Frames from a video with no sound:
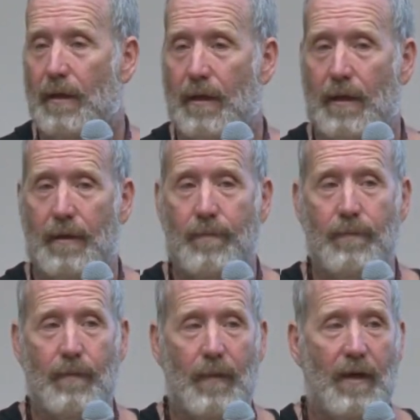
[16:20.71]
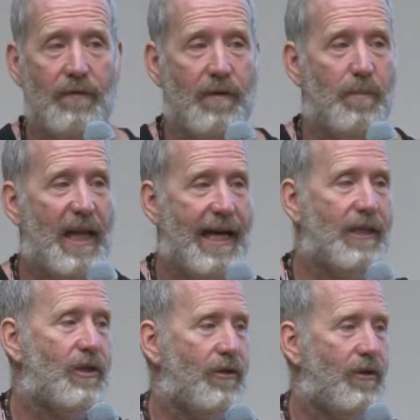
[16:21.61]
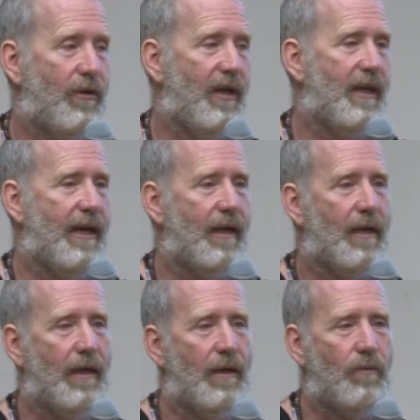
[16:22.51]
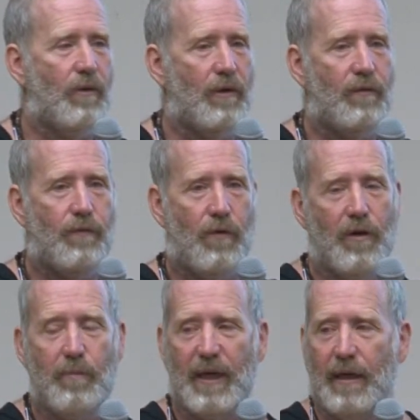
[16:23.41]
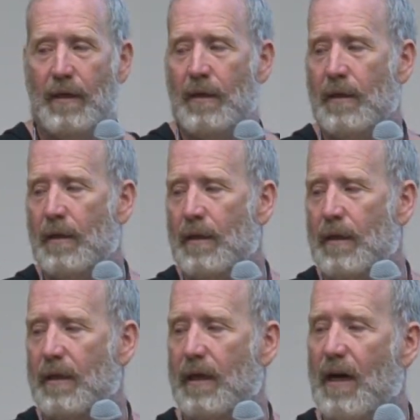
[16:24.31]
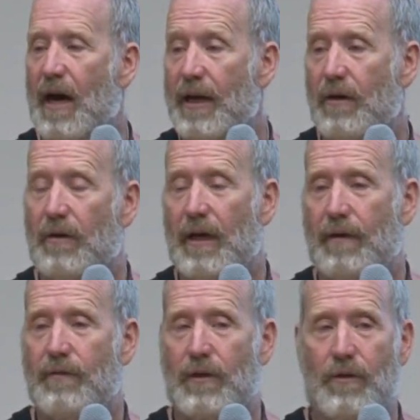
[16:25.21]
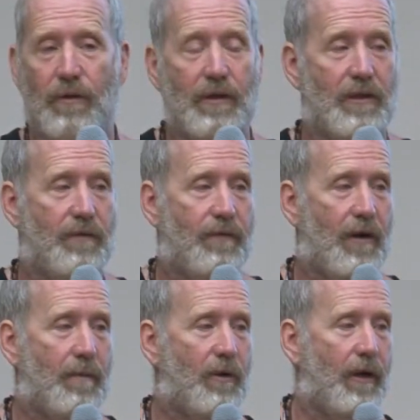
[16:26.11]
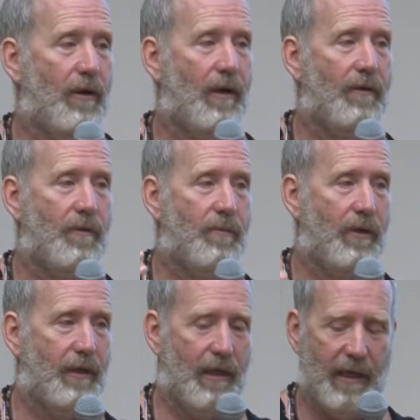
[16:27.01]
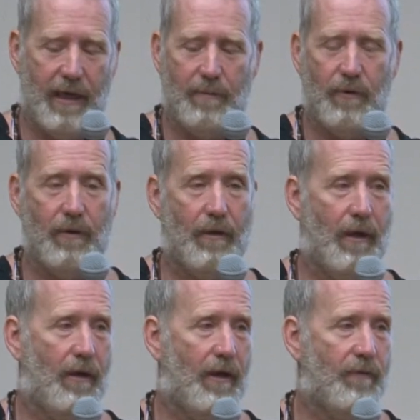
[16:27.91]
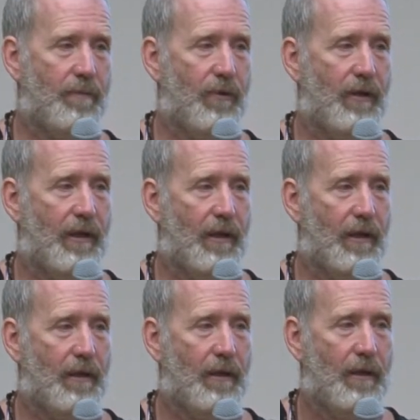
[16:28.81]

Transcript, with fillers: And if the plants are doing that kind of work for me, then I don't have to do it as a farmer. I don't have to put in the labor. I don't have to put in the,